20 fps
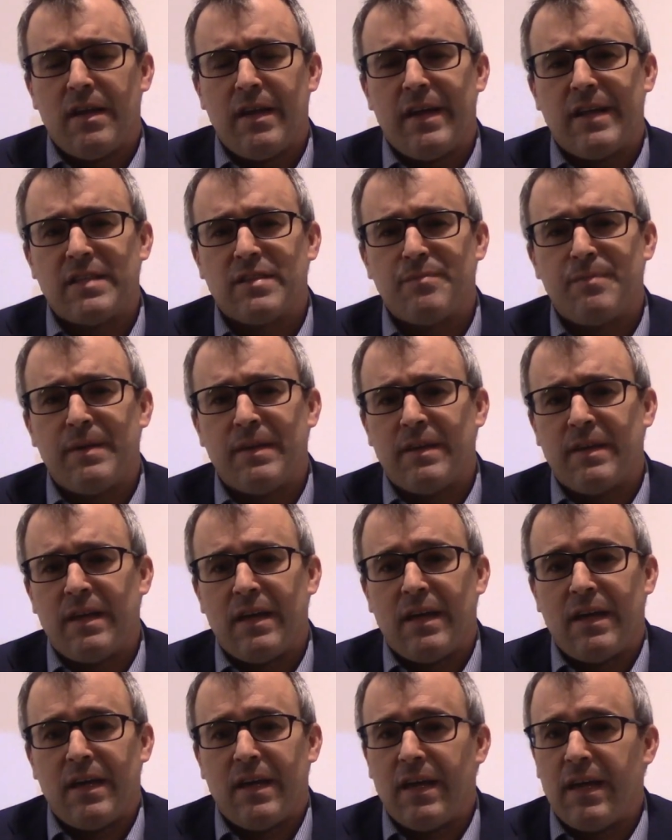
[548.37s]
It's been
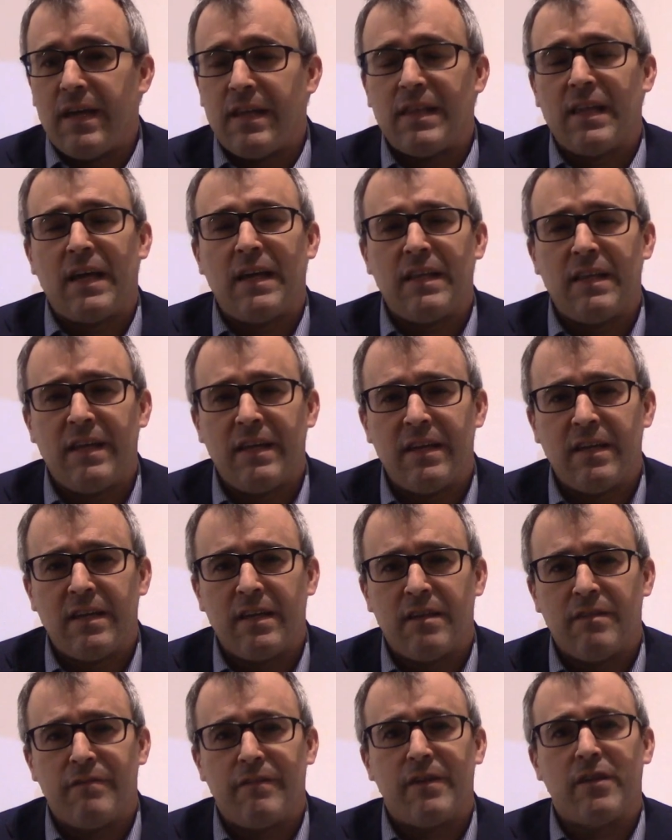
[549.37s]
enlightening,
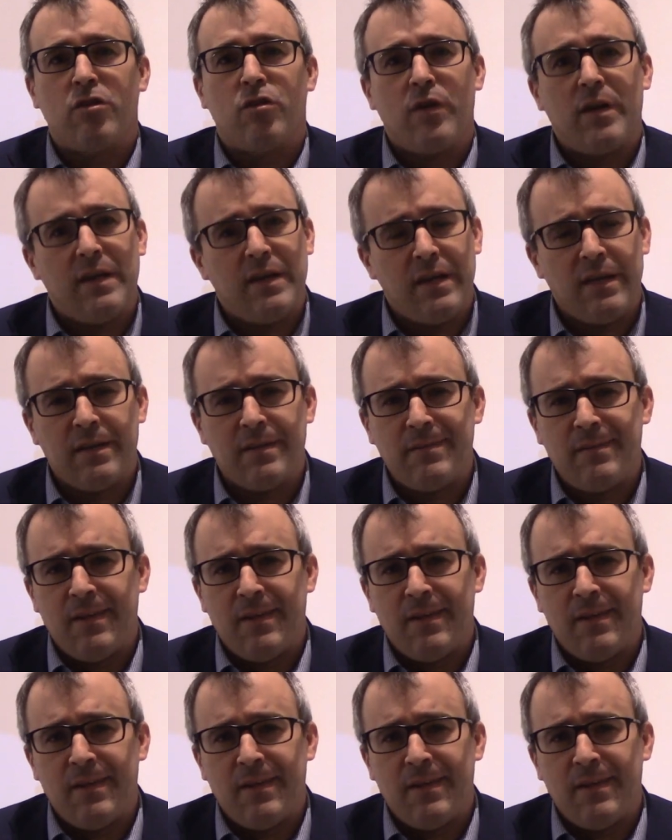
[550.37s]
invigorating.